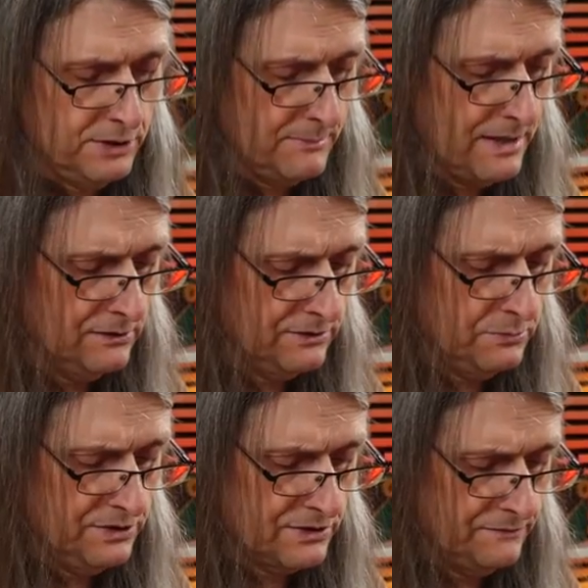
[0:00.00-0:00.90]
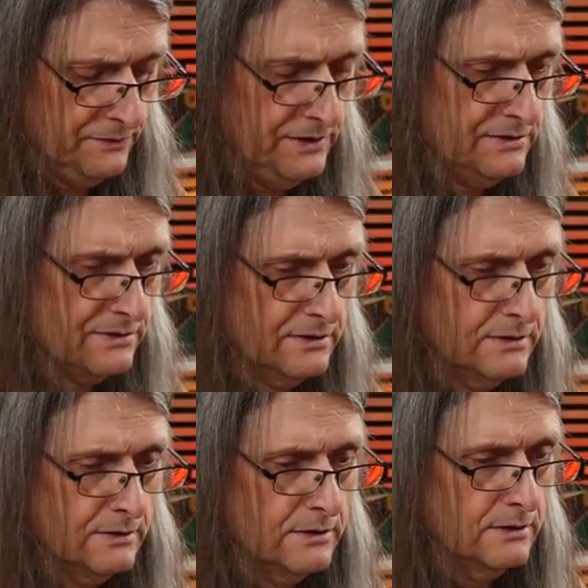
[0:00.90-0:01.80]
putting them out. Did we shuffle sure. these?
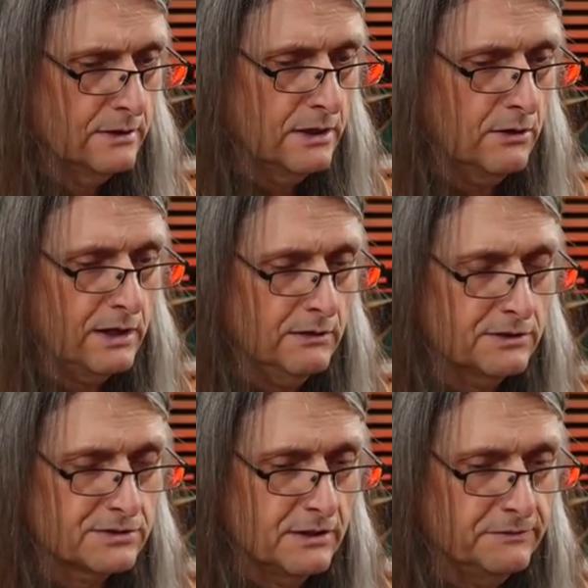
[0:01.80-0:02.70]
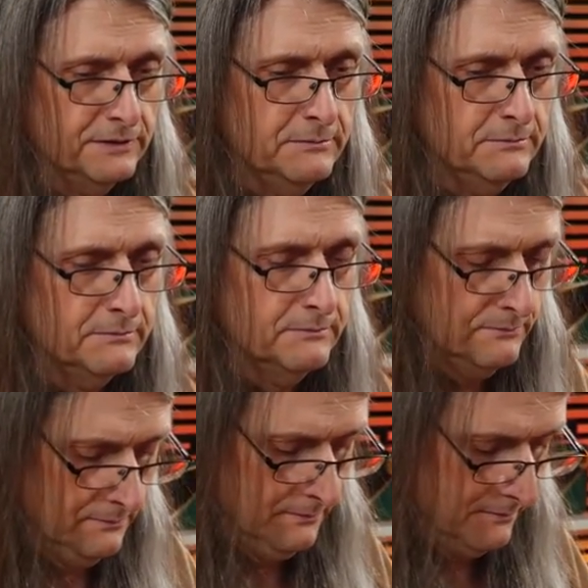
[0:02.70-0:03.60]
No. Okay, let's shuffle them.
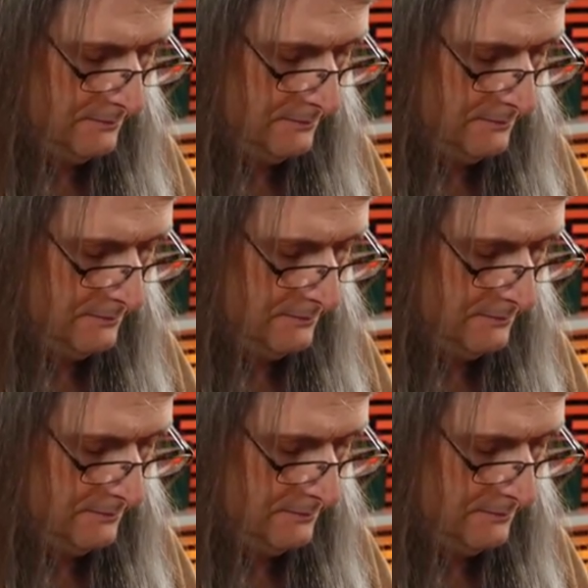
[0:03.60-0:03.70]
Okay.